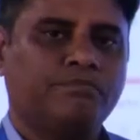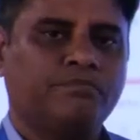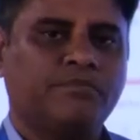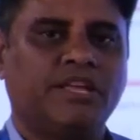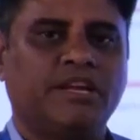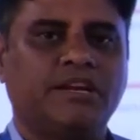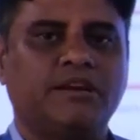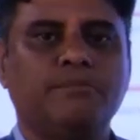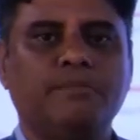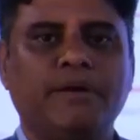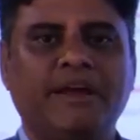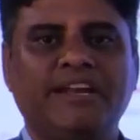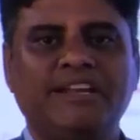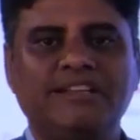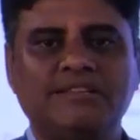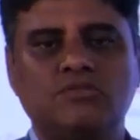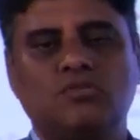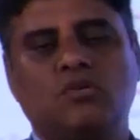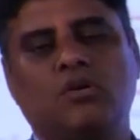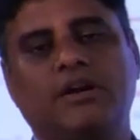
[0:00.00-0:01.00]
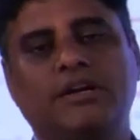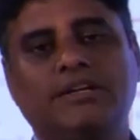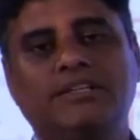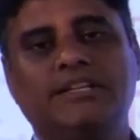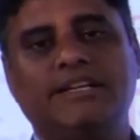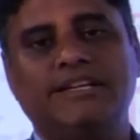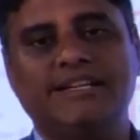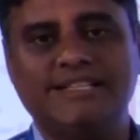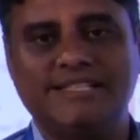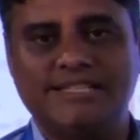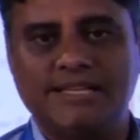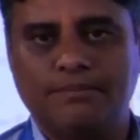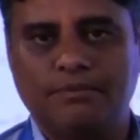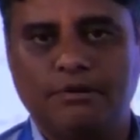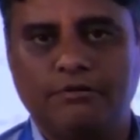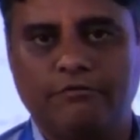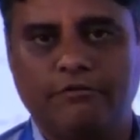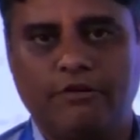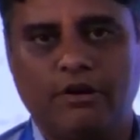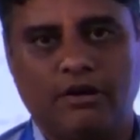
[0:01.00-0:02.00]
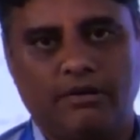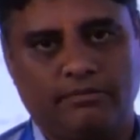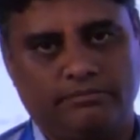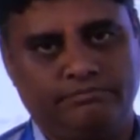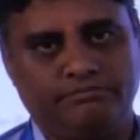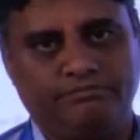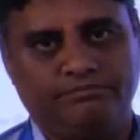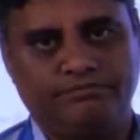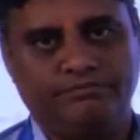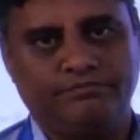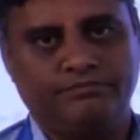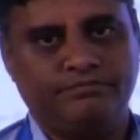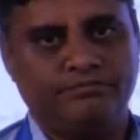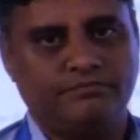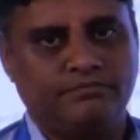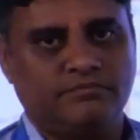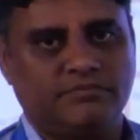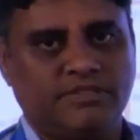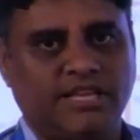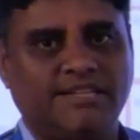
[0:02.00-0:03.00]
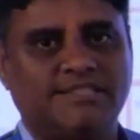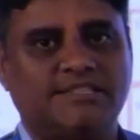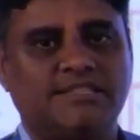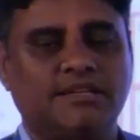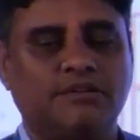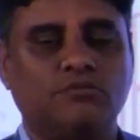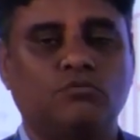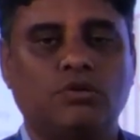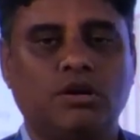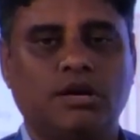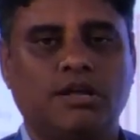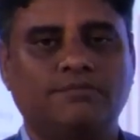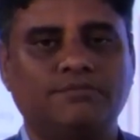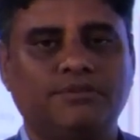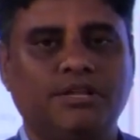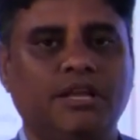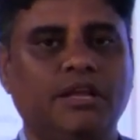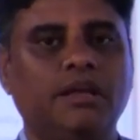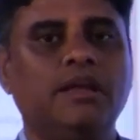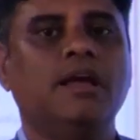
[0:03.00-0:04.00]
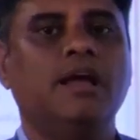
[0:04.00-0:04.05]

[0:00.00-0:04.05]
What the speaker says: The remainings are in the disabled form. That's one of the